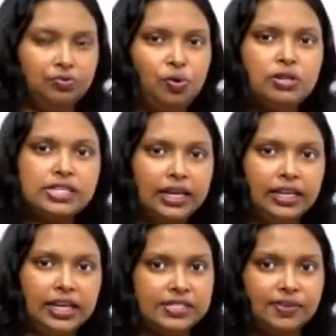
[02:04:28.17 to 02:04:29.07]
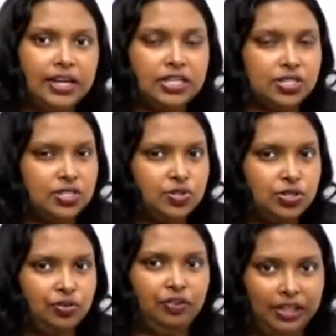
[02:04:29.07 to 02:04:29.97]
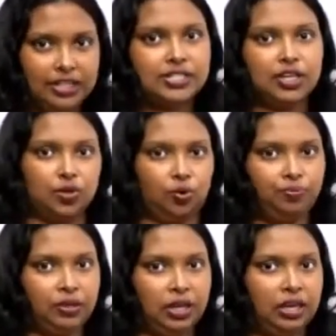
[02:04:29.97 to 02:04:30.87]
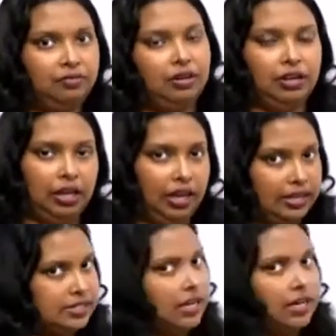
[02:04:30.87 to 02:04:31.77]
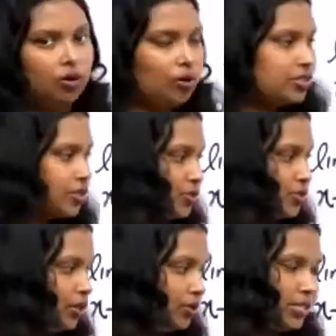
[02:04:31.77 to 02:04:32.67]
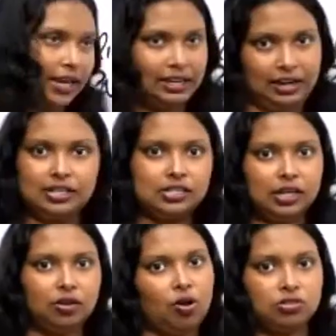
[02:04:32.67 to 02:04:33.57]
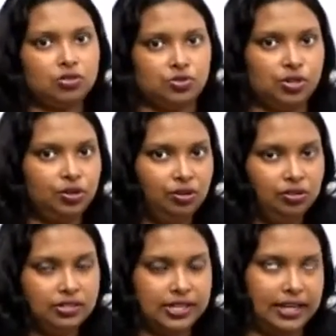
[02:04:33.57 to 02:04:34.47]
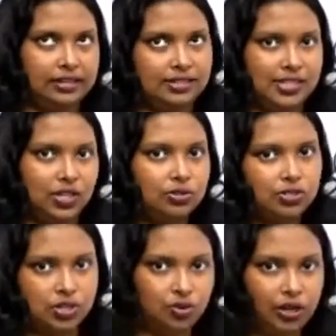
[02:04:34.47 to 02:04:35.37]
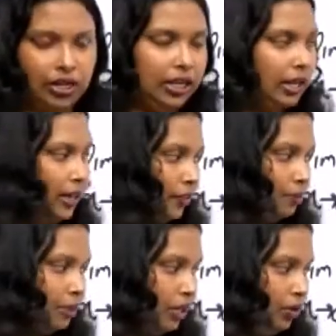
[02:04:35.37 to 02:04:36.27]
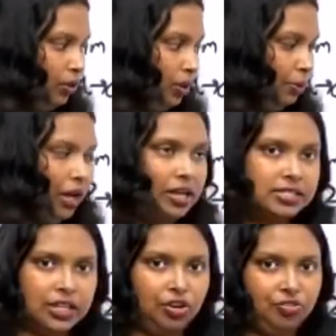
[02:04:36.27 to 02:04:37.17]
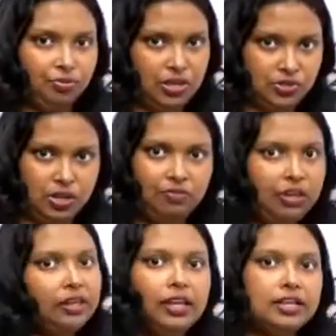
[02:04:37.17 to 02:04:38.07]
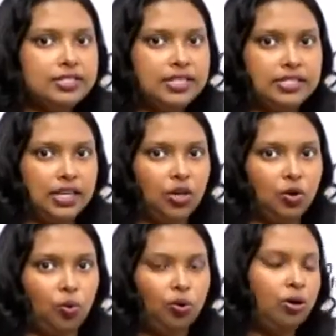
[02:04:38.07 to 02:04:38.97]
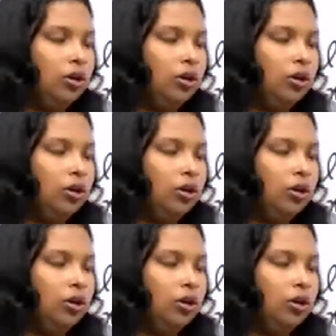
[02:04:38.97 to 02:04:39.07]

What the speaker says: 4 sine x when x tends to 0, we will get 0. When x get closer to 0, sine x get closer to 0, sine 0, 0. So from this one we get the answer as 0.